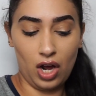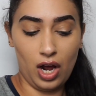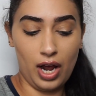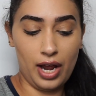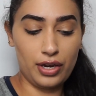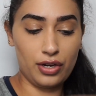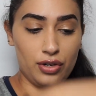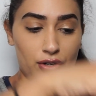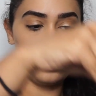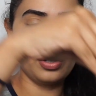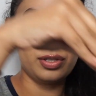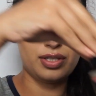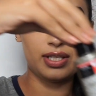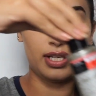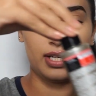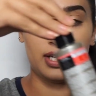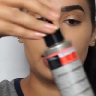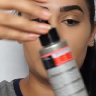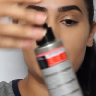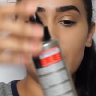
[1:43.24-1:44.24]
I use
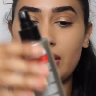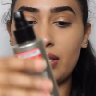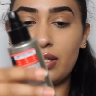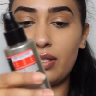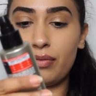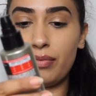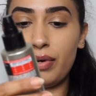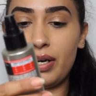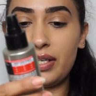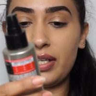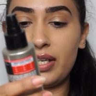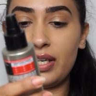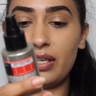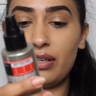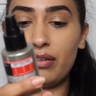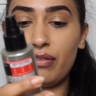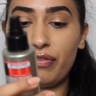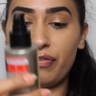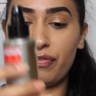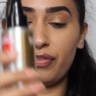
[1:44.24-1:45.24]
is the
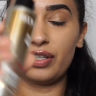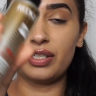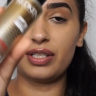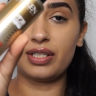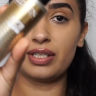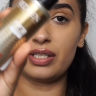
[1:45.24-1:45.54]
Redken Frizz